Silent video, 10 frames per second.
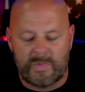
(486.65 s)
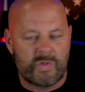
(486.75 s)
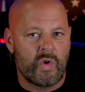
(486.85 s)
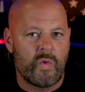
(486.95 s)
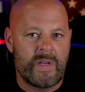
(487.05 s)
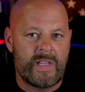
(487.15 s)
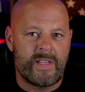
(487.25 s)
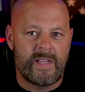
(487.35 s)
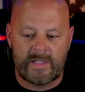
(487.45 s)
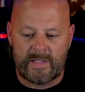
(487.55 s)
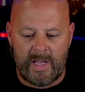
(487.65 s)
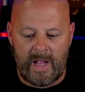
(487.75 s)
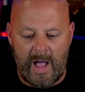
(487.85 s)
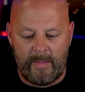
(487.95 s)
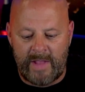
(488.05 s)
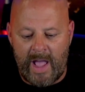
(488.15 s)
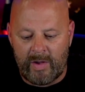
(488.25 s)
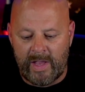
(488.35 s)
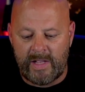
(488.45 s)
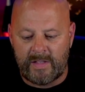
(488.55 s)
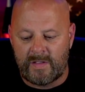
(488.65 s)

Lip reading: so many dinks that I'm now getting